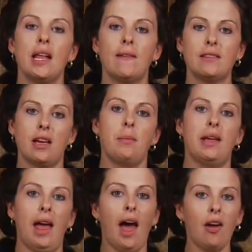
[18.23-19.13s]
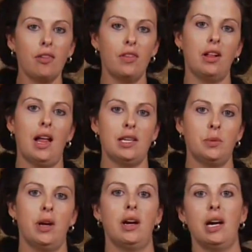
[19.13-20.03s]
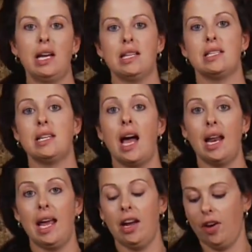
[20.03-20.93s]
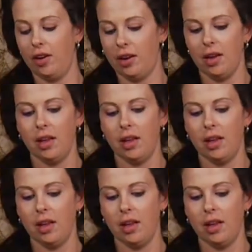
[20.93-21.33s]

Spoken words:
that's coming out of the glassware and it's not anchored.